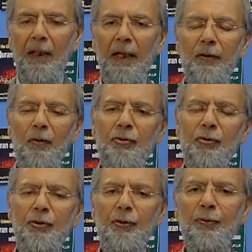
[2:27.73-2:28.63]
And also,
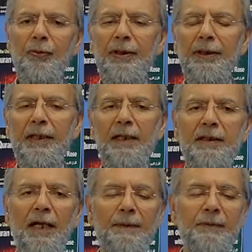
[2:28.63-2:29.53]
in our
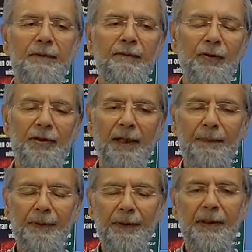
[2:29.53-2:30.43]
times, for
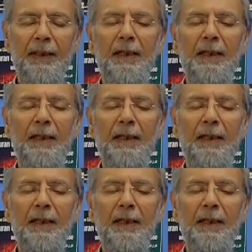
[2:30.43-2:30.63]
example,